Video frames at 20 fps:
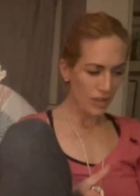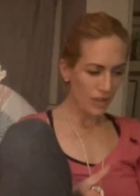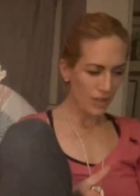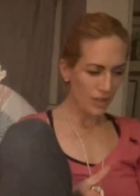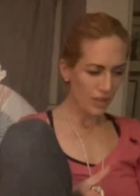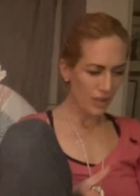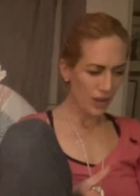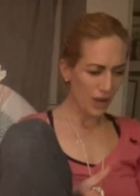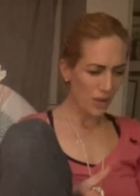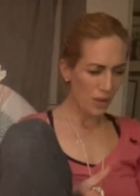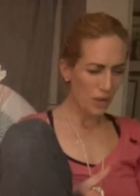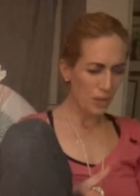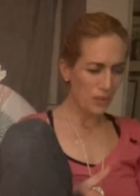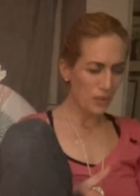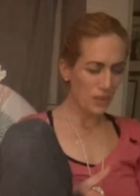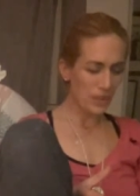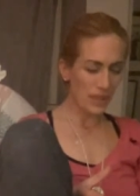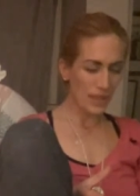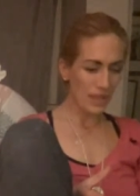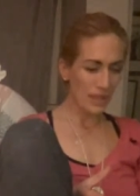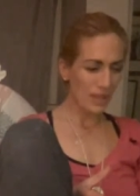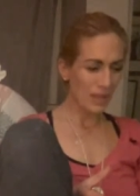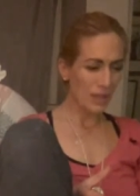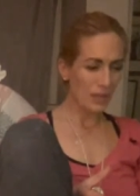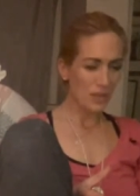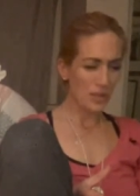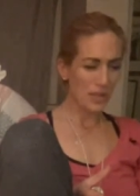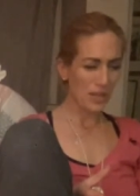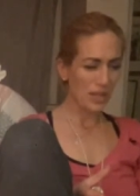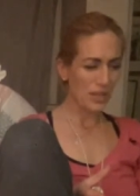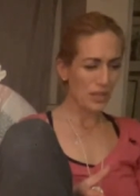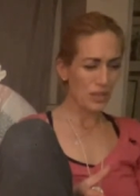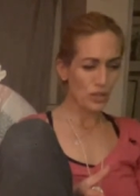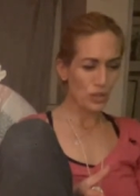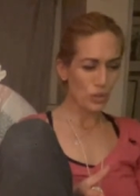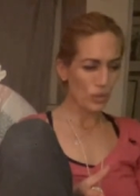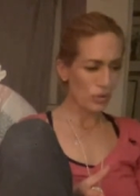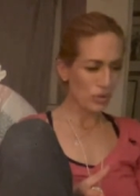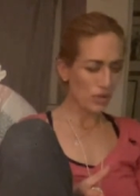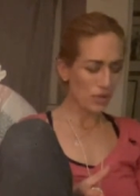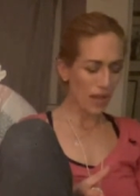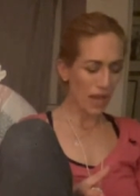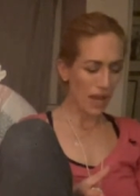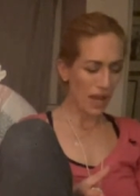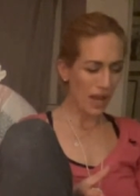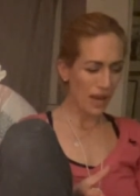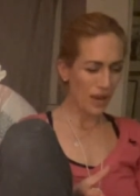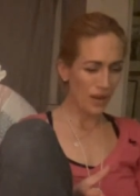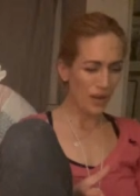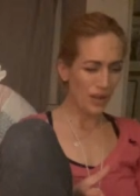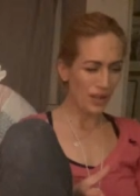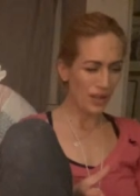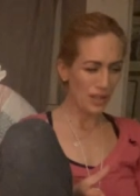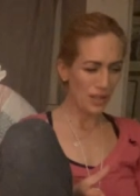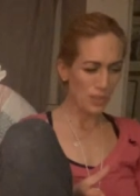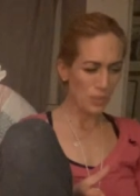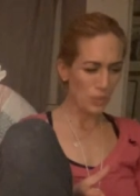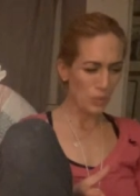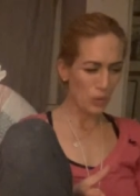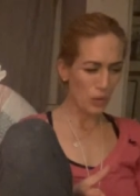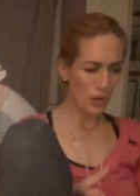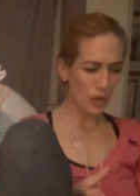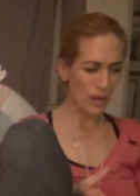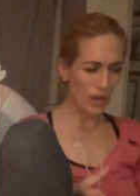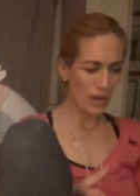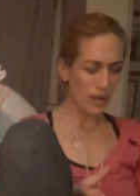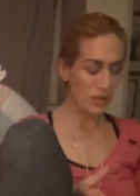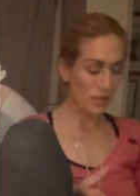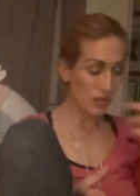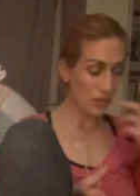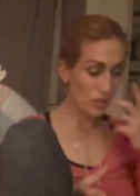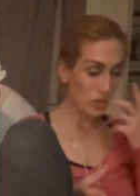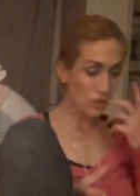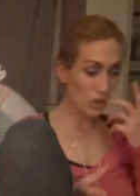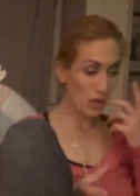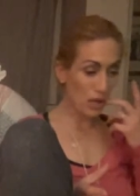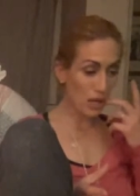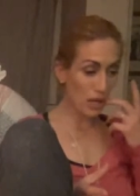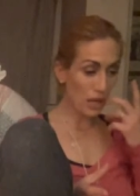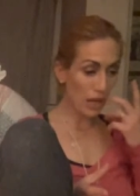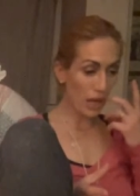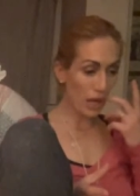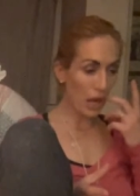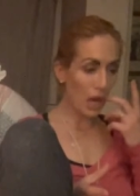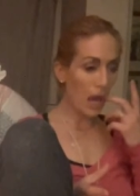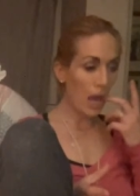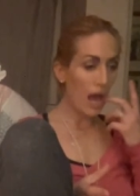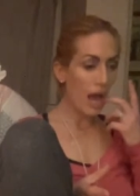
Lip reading: I forgot what we did because I was getting so tired at this point, and I was also getting like